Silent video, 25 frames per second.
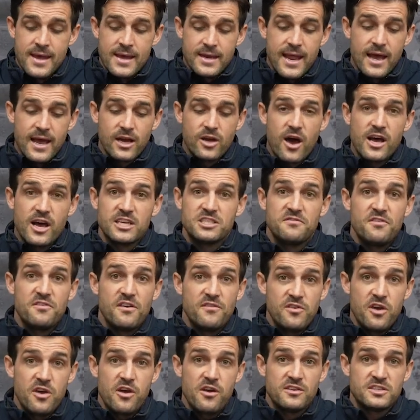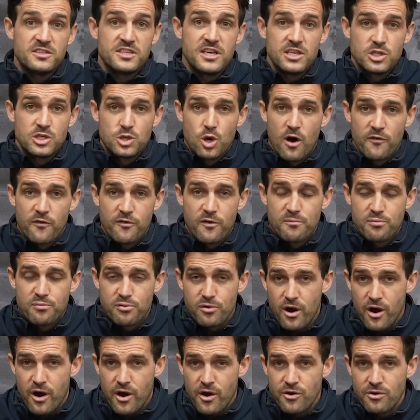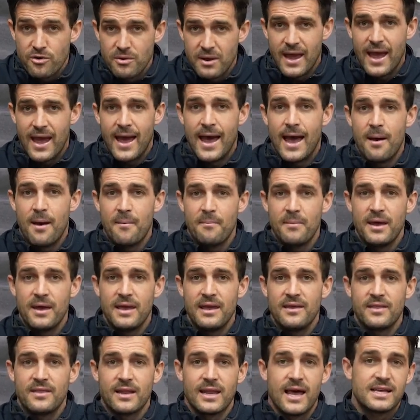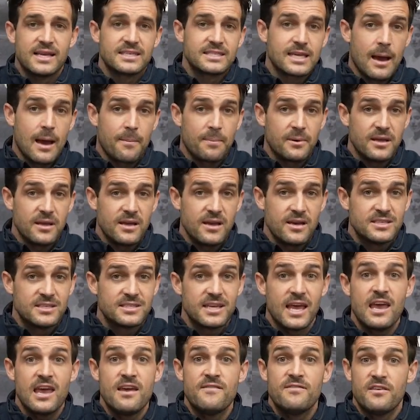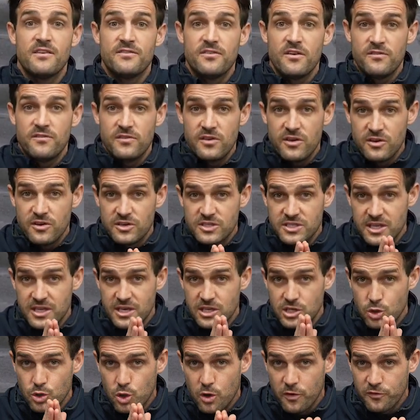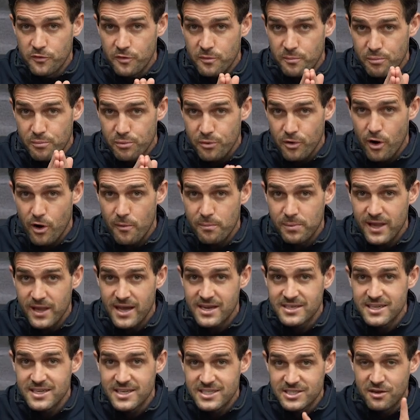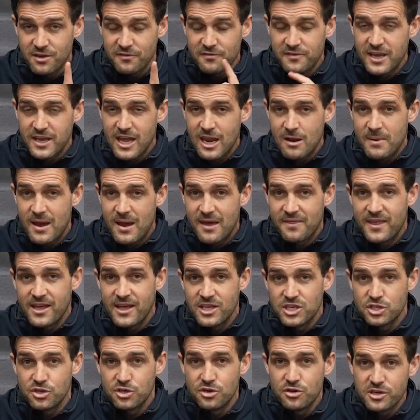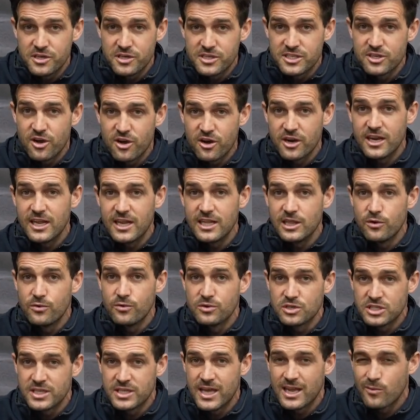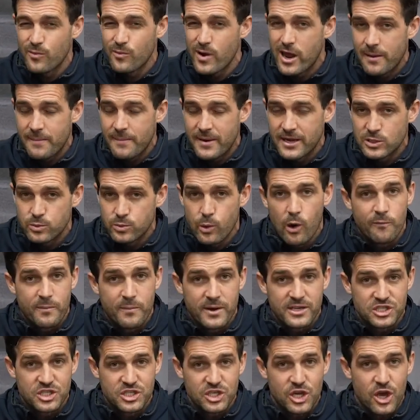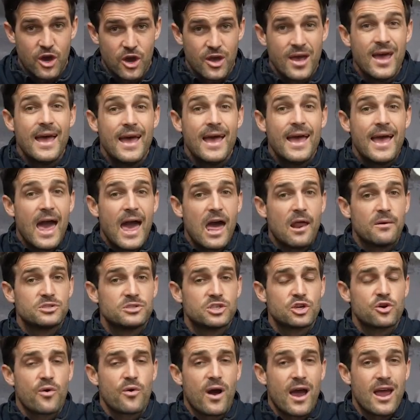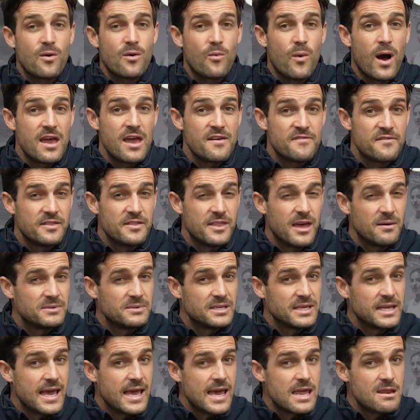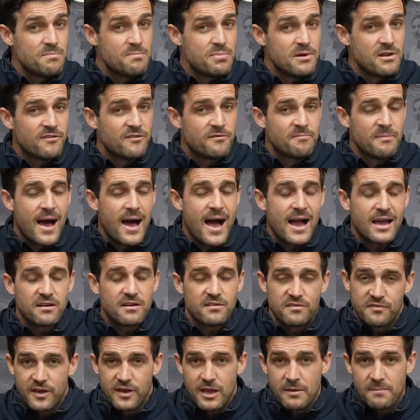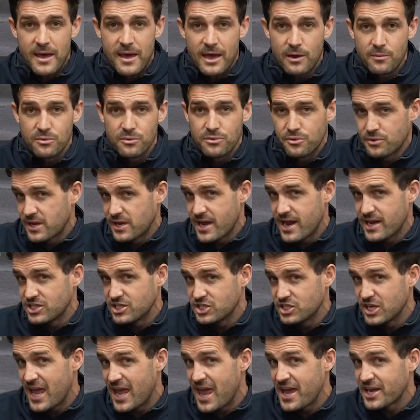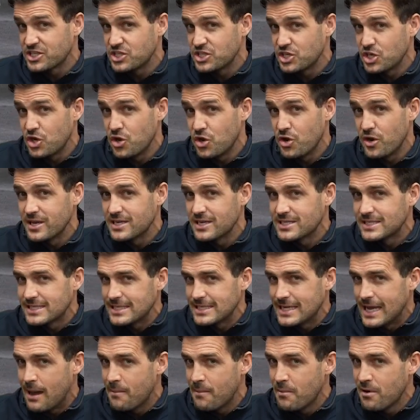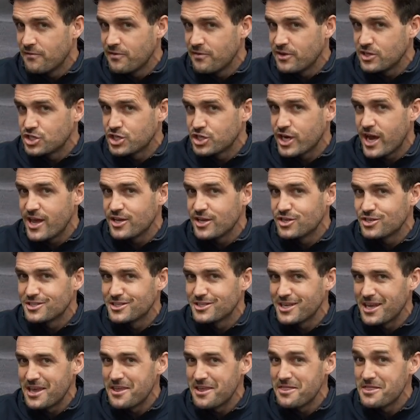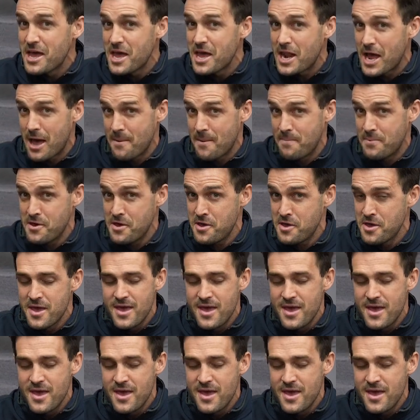Now, guys, if you've used the Endorphin Pro in the last couple of years, even if you've used the Endorphin Pro Plus, let's not forget about that shoe, because Saucony launched that around about 12 months ago, and it was a great way for them to get a bit of market feedback with regards to executing some of the changes in that upper